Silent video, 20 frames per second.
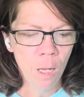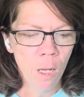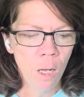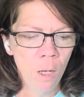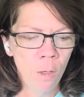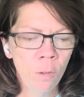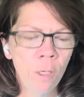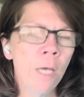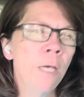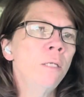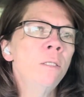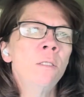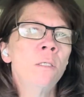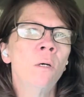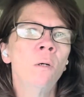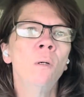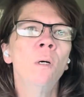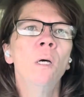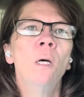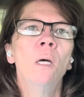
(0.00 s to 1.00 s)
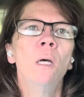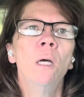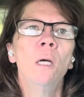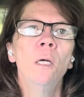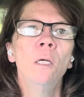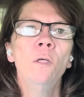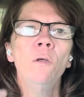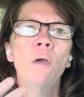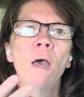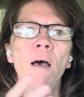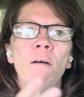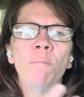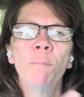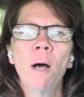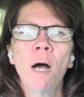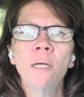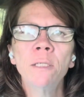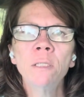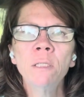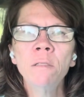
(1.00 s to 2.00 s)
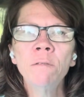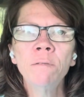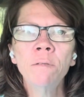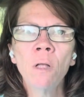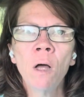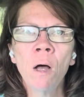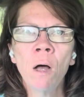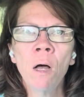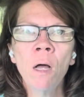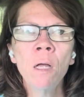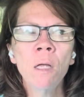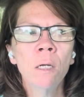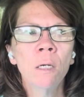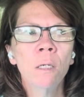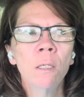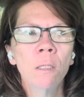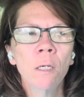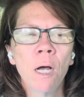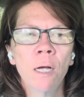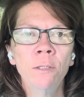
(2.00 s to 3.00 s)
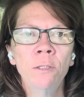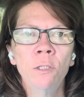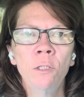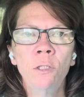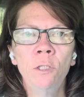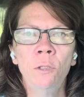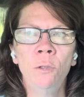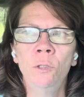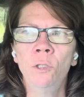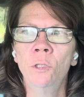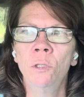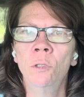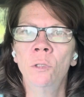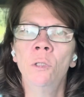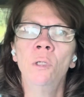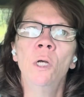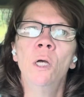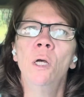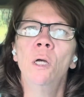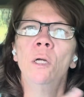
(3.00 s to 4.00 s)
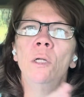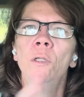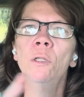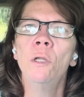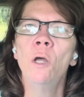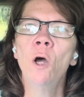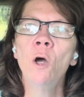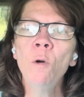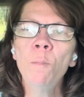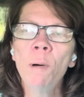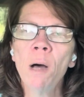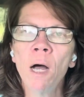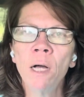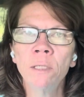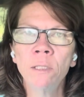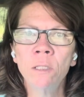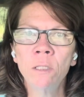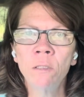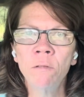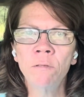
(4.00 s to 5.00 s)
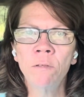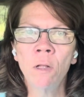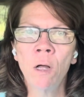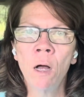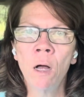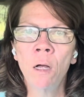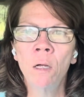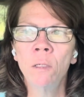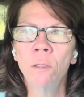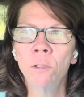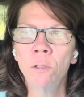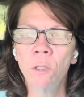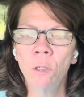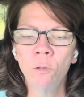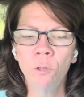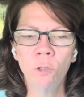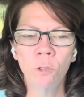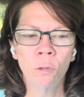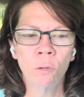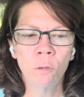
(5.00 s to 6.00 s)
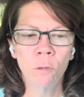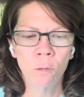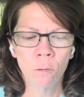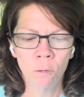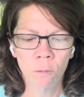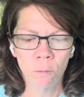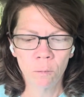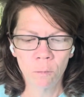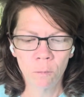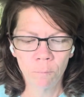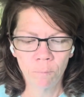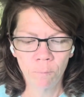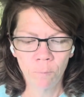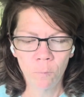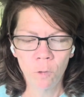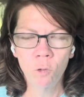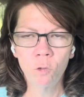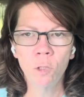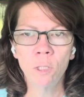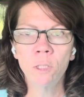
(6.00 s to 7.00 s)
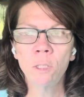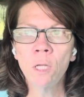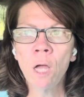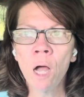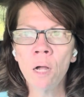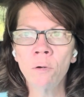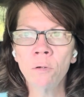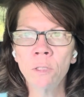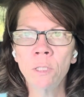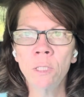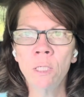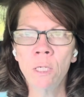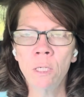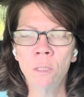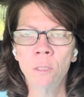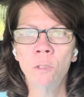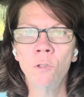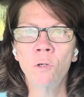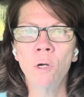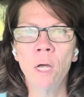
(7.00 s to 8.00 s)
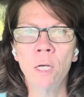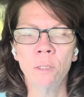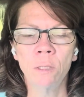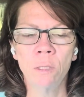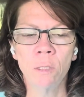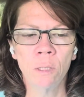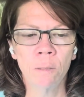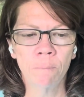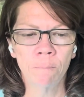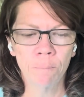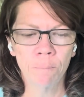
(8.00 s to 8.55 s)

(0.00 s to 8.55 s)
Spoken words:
Okay, so you have positive law, constitutional, no positive law, social, trustocracy, trust.